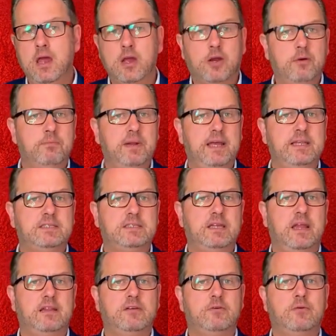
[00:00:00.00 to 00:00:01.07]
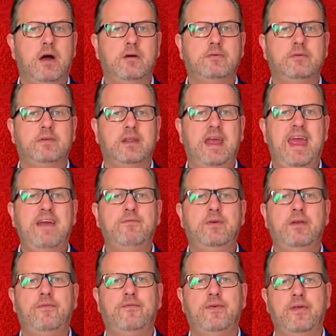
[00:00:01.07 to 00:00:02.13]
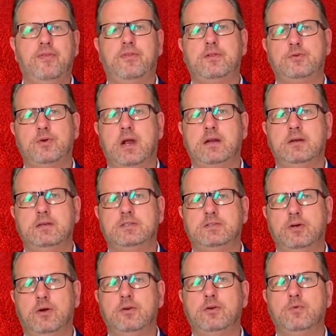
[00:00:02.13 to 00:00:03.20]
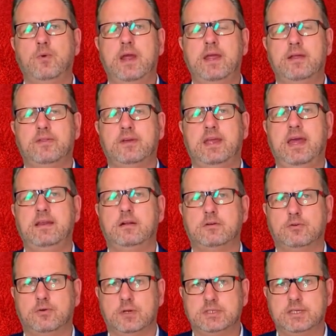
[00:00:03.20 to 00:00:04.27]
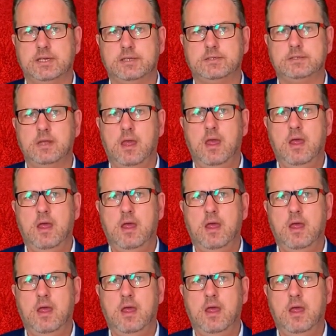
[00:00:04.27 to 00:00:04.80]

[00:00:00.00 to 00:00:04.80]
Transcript: complains that around every fifth truck is turned away at the canal crossings.